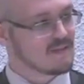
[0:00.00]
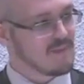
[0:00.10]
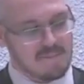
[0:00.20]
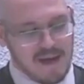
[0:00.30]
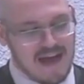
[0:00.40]

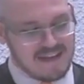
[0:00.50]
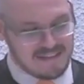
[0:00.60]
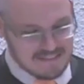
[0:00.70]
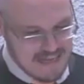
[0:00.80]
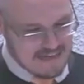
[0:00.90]
My
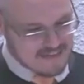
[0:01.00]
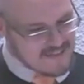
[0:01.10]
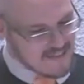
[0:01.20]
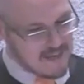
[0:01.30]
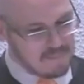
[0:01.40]
body
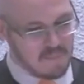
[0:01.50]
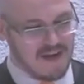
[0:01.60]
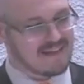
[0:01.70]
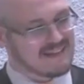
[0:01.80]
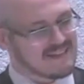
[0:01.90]
locks up
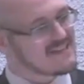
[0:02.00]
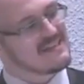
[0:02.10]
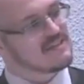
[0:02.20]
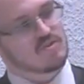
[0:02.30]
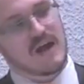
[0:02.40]
when I can
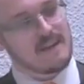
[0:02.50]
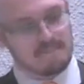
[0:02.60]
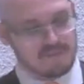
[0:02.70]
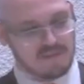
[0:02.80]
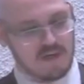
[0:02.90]
see a
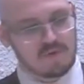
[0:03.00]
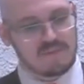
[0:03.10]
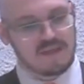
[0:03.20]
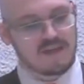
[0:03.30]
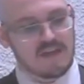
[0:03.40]
drop below
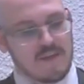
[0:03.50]
me,